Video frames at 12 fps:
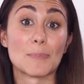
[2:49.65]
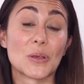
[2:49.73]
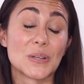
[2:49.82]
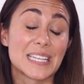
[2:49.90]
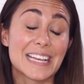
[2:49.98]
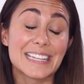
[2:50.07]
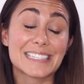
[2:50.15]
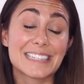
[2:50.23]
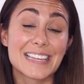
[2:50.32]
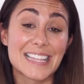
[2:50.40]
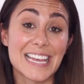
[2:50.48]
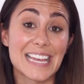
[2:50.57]
because it's
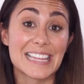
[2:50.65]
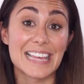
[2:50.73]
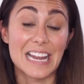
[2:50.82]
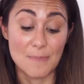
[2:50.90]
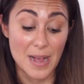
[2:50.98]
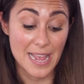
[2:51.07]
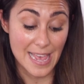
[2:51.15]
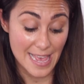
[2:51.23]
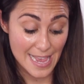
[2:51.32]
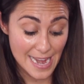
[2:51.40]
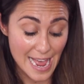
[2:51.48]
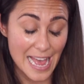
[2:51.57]
the thing that in my
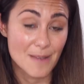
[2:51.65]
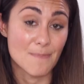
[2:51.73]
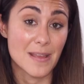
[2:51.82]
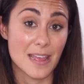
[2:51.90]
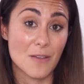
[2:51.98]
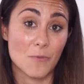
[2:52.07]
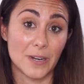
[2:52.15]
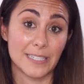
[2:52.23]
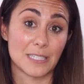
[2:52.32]
head had me wanting